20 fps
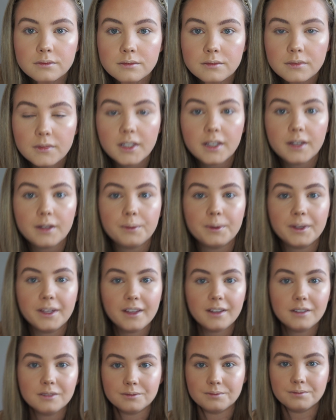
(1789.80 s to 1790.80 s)
There we
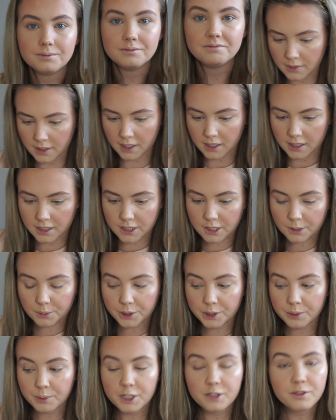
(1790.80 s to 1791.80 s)
go. So I'm
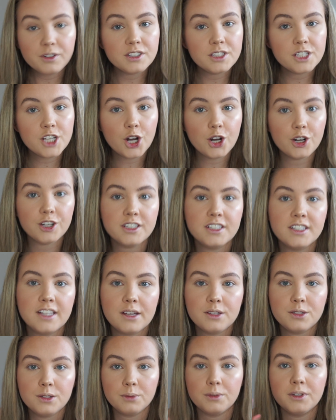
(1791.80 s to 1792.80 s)
going to move on to eyes now,
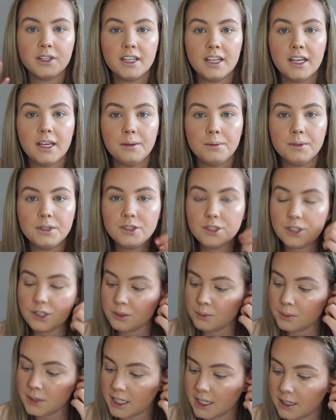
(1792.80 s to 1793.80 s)
so I'm going to keep you
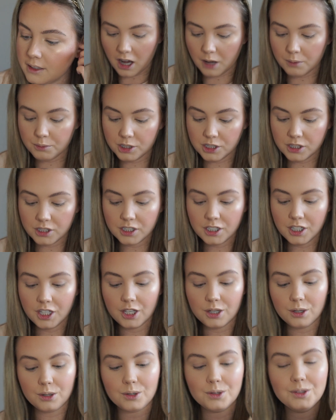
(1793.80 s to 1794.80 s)
zoomed in. I'm just going to
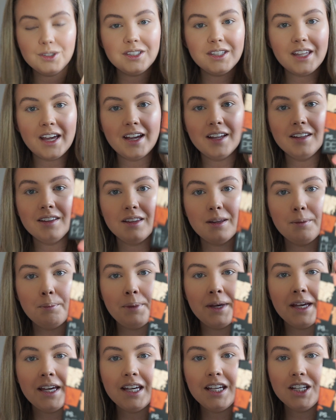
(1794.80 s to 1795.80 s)
use then the
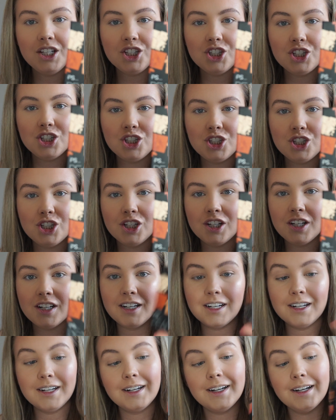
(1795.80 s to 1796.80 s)
Peach
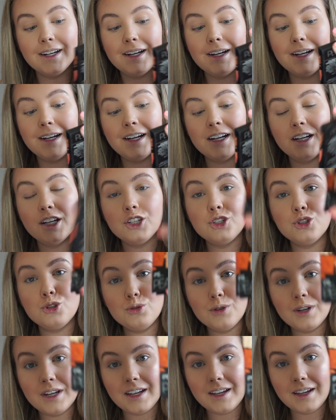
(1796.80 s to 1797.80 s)

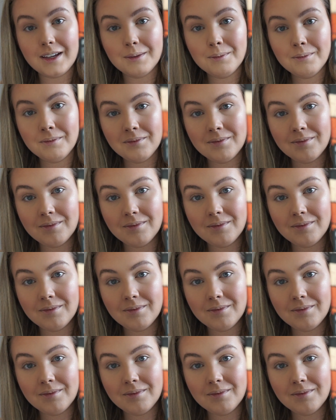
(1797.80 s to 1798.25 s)
Dream